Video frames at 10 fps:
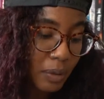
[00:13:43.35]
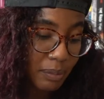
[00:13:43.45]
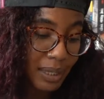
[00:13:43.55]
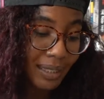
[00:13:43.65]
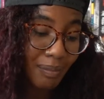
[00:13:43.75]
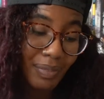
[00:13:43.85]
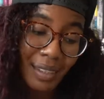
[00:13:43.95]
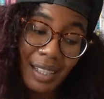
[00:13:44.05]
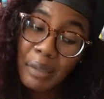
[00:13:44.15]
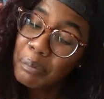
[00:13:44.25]
with me,
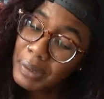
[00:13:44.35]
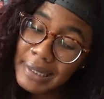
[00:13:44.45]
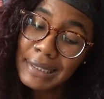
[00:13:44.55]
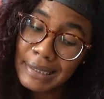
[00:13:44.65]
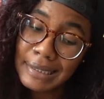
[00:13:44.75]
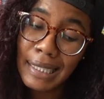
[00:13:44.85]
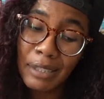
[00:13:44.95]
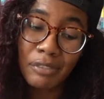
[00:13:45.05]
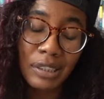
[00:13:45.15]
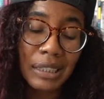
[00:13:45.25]
I breathed a sigh
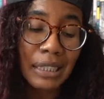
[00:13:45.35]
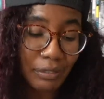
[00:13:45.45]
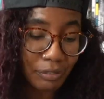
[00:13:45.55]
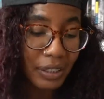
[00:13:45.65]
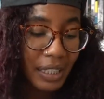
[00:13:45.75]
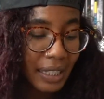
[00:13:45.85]
of relief.